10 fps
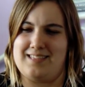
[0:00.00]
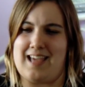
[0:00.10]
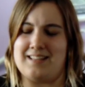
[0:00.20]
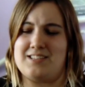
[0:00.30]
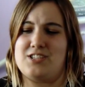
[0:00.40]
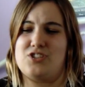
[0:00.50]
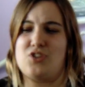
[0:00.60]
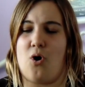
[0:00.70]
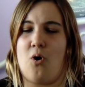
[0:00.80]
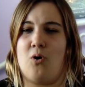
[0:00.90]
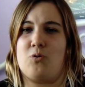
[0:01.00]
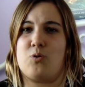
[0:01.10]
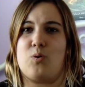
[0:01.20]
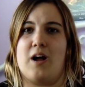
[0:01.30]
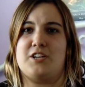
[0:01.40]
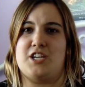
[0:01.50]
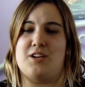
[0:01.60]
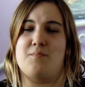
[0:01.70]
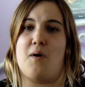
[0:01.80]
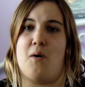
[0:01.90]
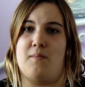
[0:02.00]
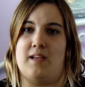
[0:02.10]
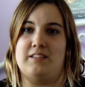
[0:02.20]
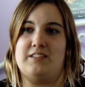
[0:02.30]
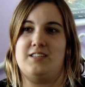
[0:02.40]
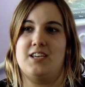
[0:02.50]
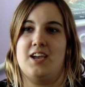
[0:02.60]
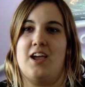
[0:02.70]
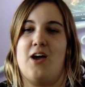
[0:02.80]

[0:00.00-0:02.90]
that soul-crushing moment